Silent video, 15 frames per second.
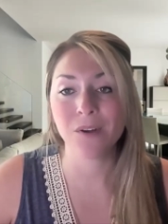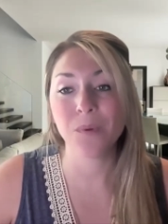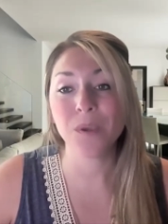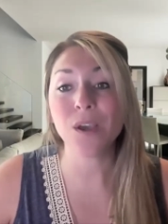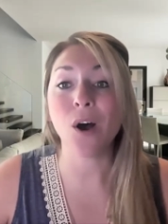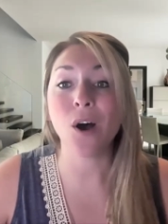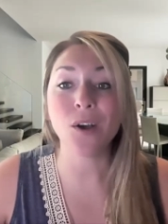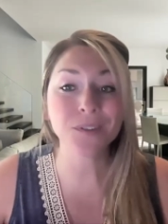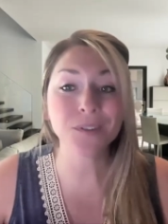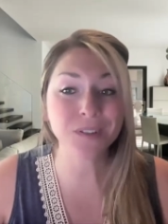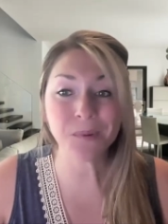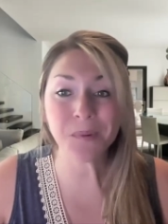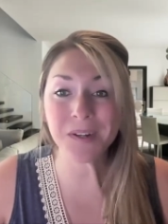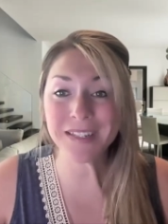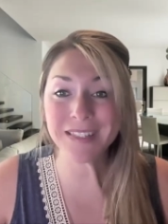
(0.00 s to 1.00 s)
We
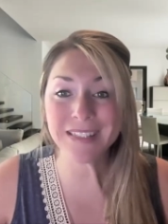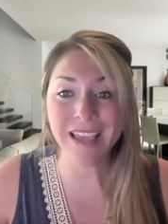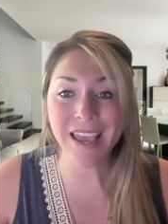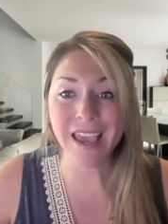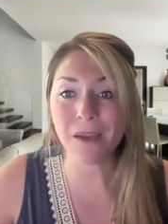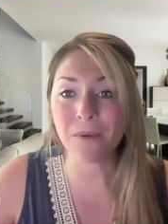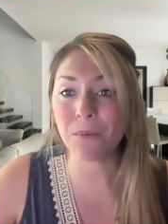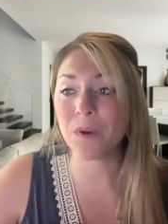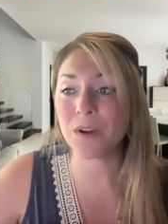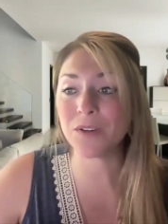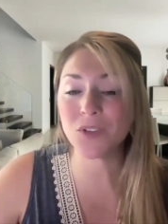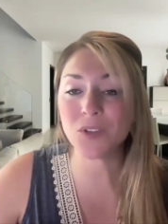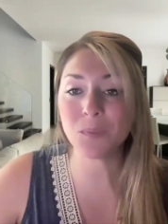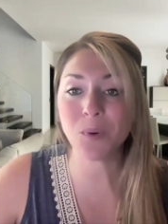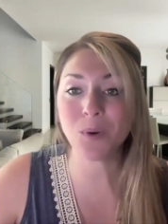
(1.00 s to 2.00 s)
also want to say we're
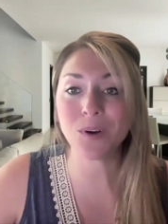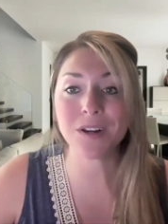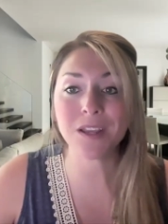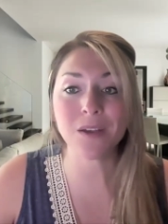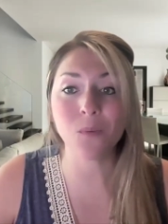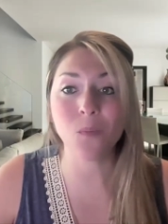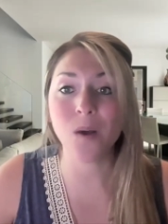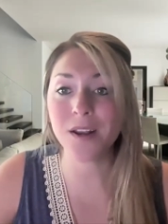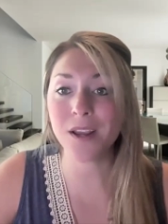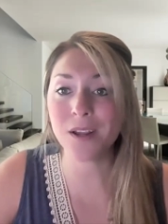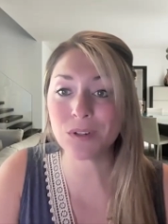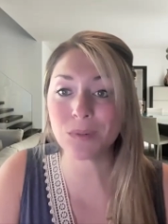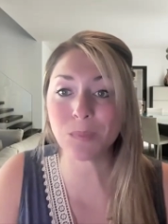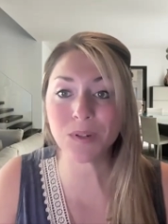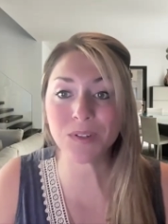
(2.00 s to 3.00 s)
supporting
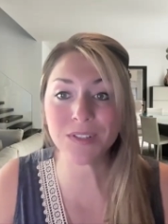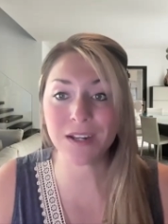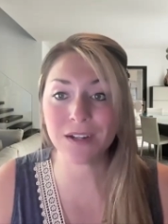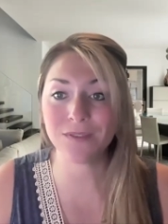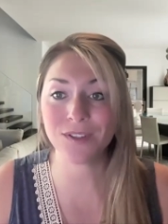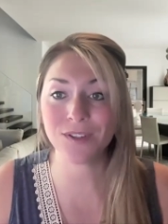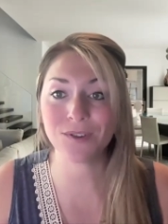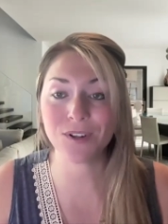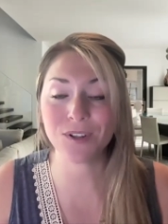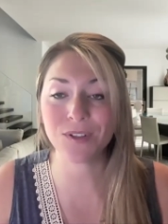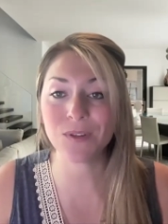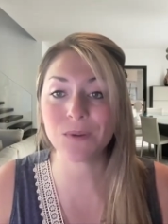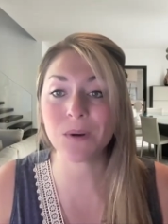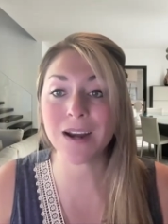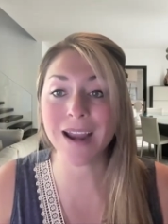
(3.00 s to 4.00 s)
100% of
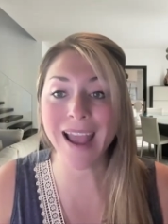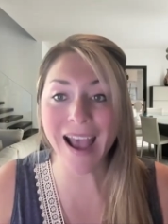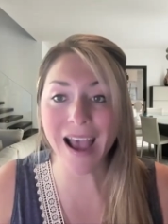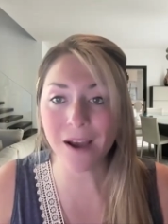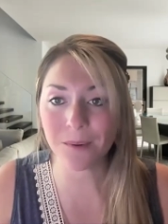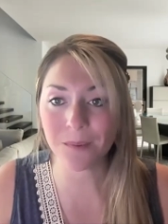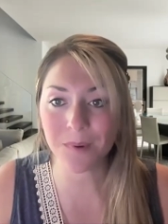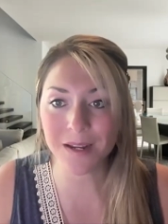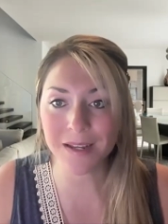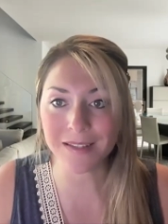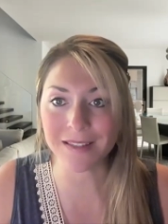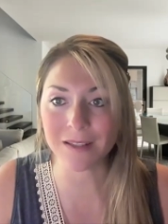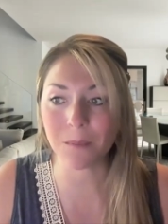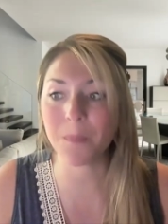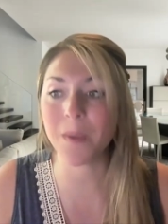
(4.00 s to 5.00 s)
students who are at risk